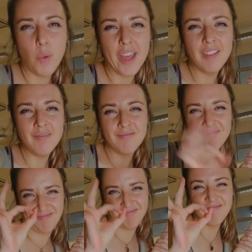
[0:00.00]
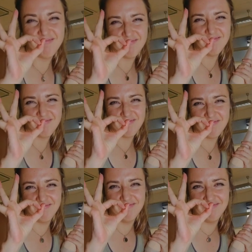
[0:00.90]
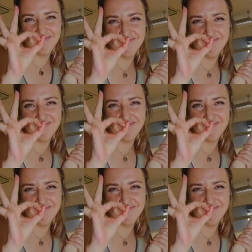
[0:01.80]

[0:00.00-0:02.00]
be here only for the core lectures and the